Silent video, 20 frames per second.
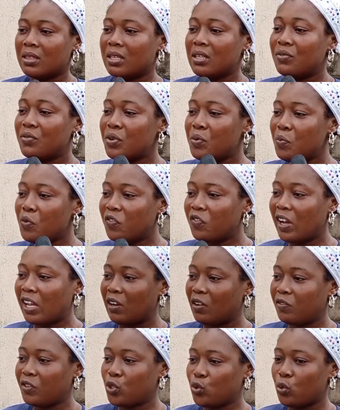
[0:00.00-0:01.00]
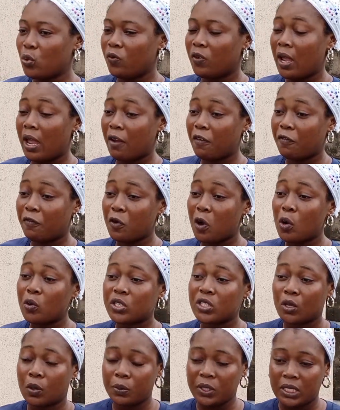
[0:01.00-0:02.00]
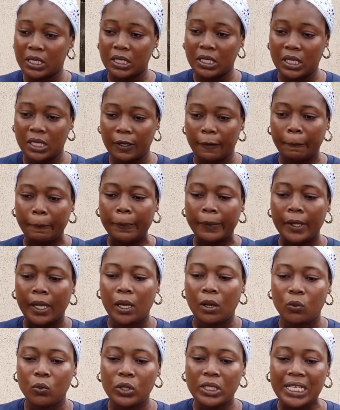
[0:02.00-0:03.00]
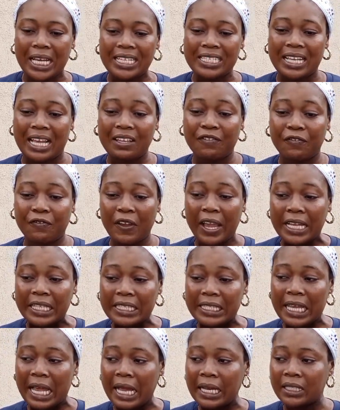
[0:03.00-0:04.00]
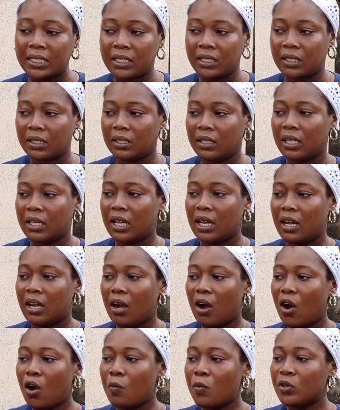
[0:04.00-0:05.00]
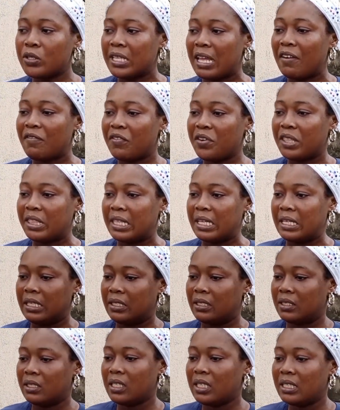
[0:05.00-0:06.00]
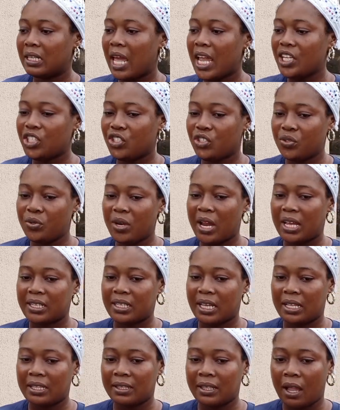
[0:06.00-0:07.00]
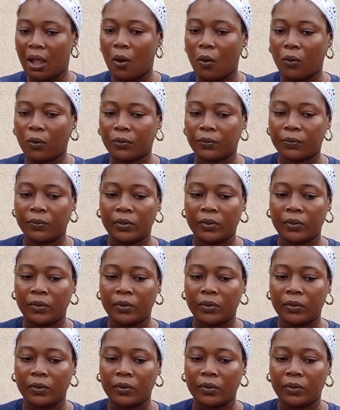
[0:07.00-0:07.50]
the removal of fuel subsidy, which has affected almost everything in Nigeria as at now.